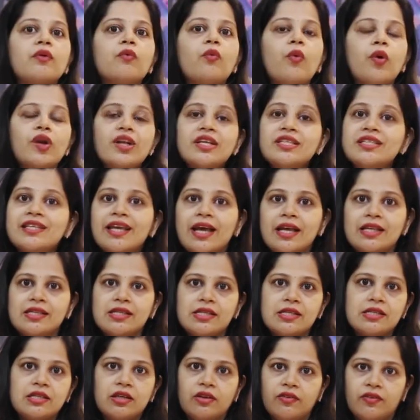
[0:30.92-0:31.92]
What is
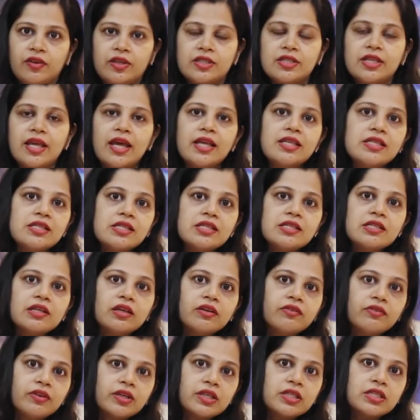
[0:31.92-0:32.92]
cancer cervix? Cancer
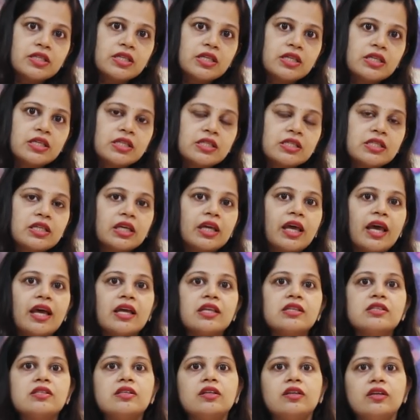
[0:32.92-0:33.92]
cervix is the
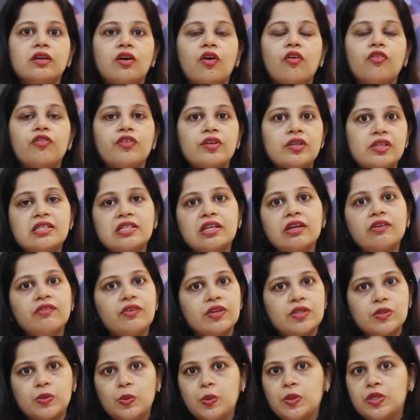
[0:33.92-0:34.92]
cancer of the
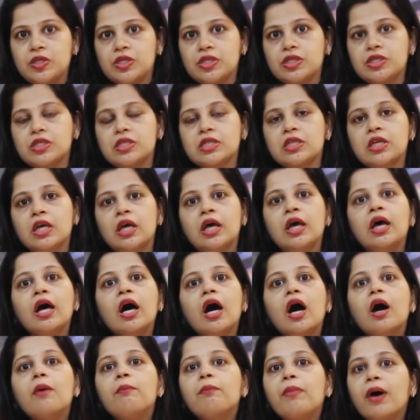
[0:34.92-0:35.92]
cervix, which is
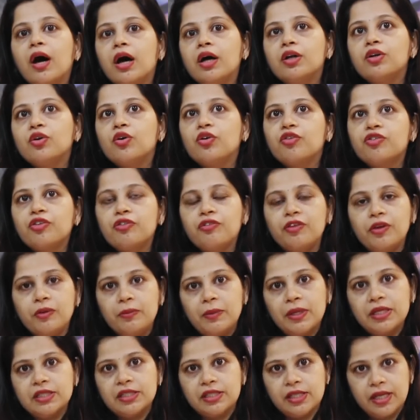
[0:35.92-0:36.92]
a part of the
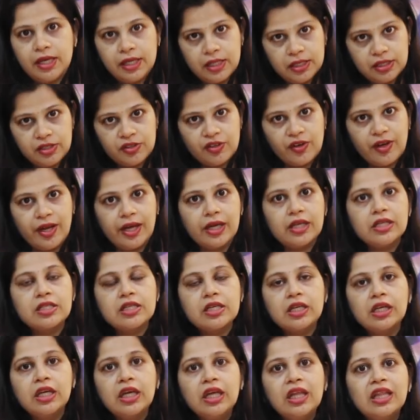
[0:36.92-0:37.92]
female genital
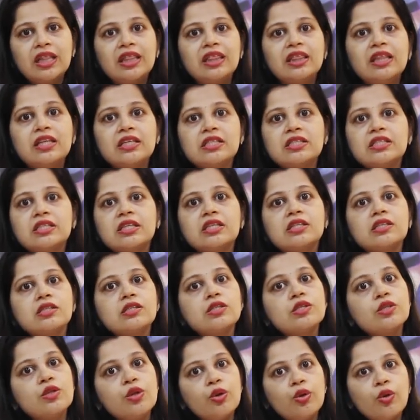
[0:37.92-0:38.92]
tract. This is a
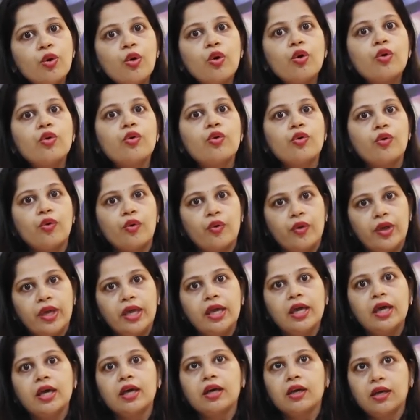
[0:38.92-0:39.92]

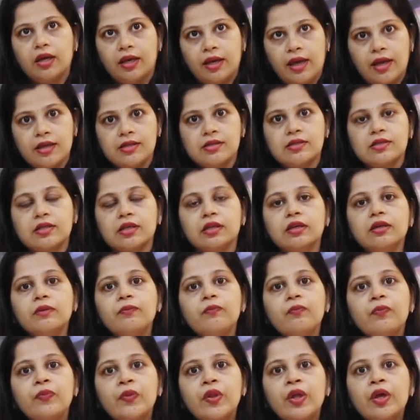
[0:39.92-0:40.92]
slow-growing cancer
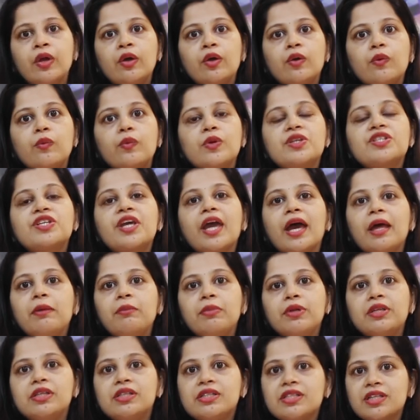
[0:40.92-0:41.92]
which
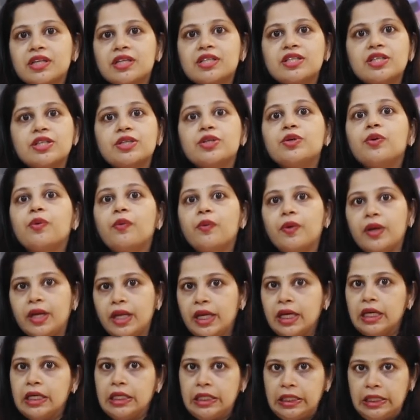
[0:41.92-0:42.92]
can be detected
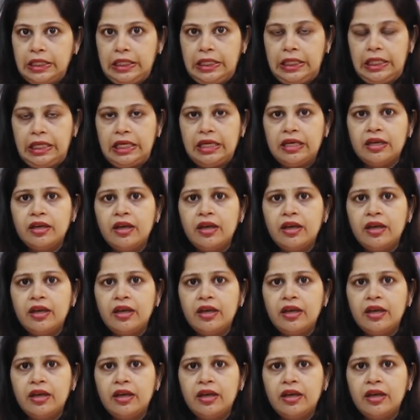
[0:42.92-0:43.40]
very early.